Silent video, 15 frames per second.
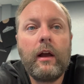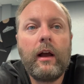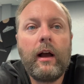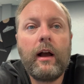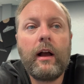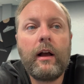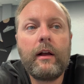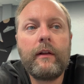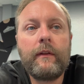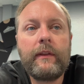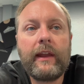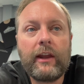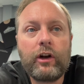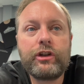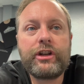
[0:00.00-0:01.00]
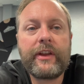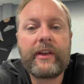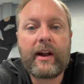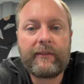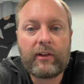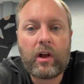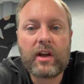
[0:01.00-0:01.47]
uh, the energy
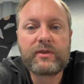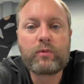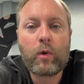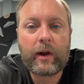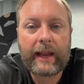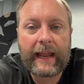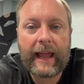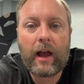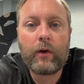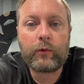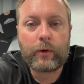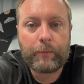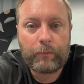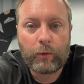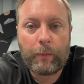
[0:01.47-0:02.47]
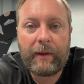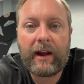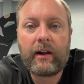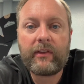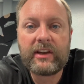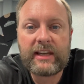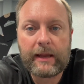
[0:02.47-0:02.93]
that I've lost working out or
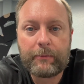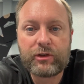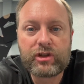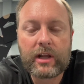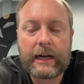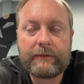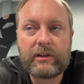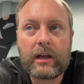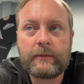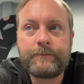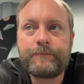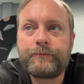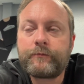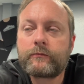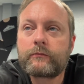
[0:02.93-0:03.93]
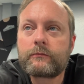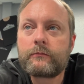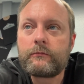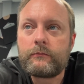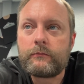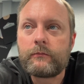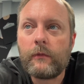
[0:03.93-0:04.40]
repairing the damage that I've done.
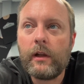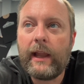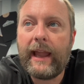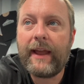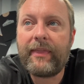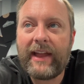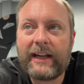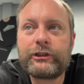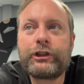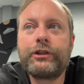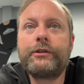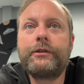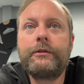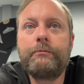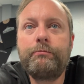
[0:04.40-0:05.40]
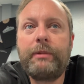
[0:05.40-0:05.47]
And that should